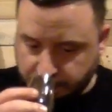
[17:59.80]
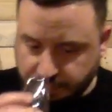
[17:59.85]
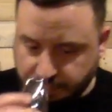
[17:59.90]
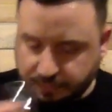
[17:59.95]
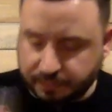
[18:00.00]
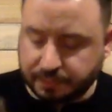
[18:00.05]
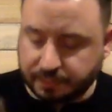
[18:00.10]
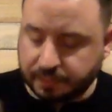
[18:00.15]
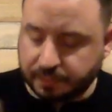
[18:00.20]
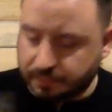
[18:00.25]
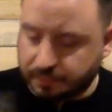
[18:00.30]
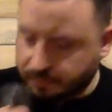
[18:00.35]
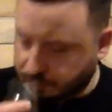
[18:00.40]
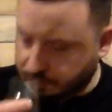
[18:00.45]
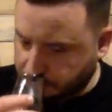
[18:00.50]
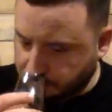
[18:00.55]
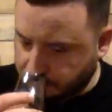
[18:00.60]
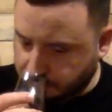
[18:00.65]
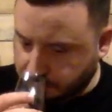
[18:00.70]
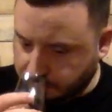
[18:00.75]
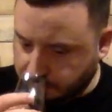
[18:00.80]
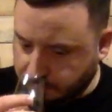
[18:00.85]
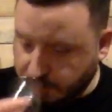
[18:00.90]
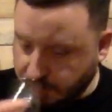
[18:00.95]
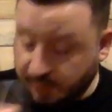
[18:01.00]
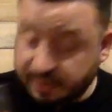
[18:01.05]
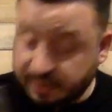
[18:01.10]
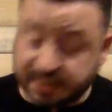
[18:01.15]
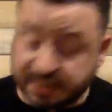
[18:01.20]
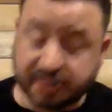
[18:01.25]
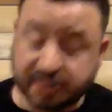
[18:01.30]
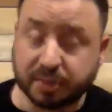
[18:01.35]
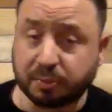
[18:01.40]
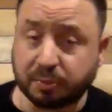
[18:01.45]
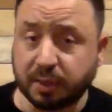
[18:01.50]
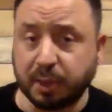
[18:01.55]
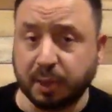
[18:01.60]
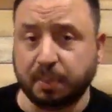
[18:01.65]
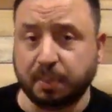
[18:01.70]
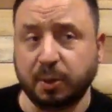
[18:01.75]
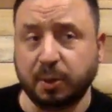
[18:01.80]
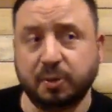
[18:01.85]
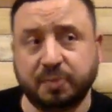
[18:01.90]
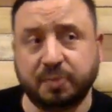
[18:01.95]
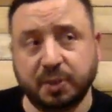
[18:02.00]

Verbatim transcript: Mm. This has a really beautiful